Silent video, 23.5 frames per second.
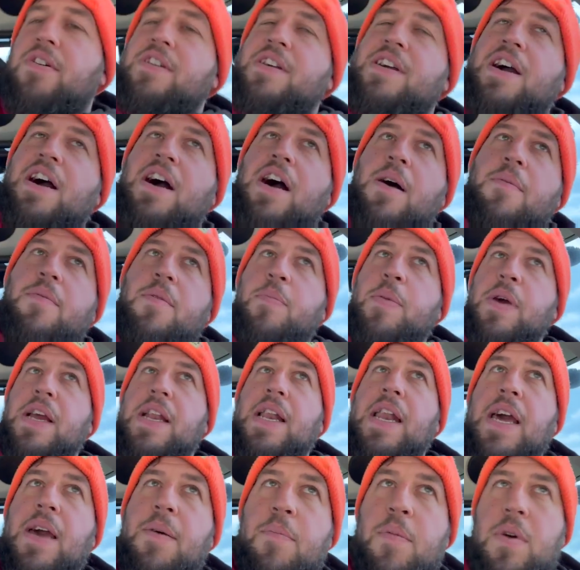and cut up the big
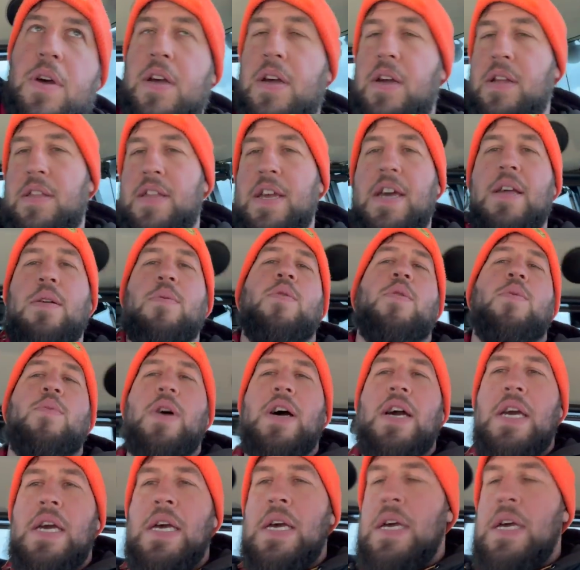limb and take the wood away.